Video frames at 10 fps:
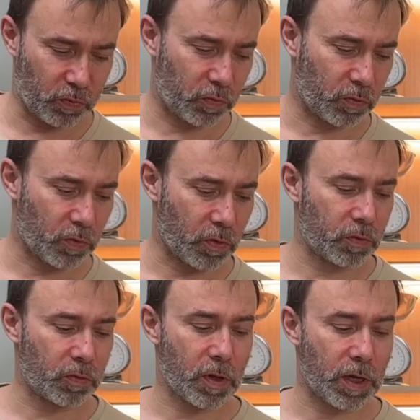not
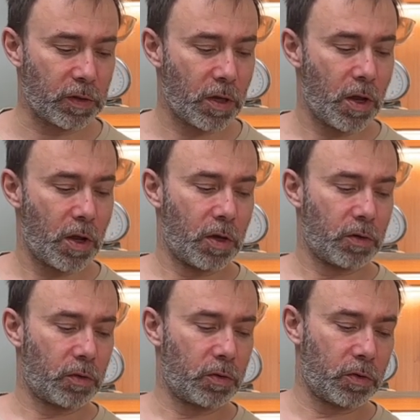so nice.
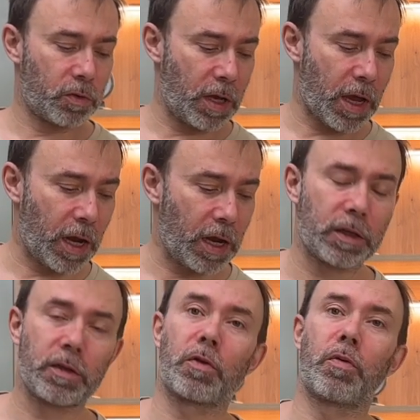So usually I
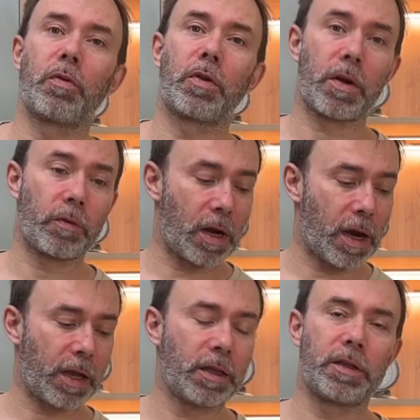let it cool down
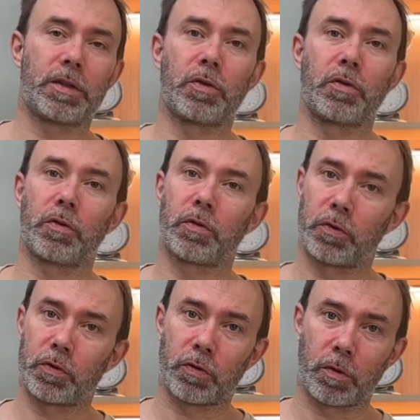like this, not
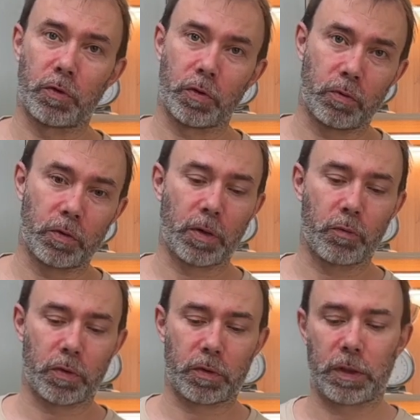stop the cooking
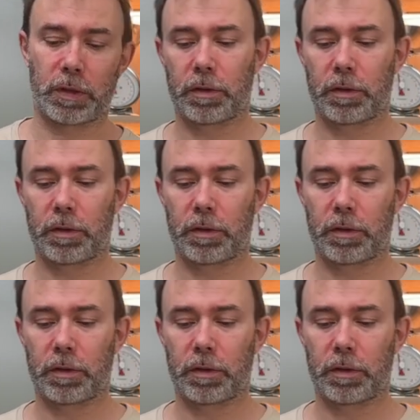process.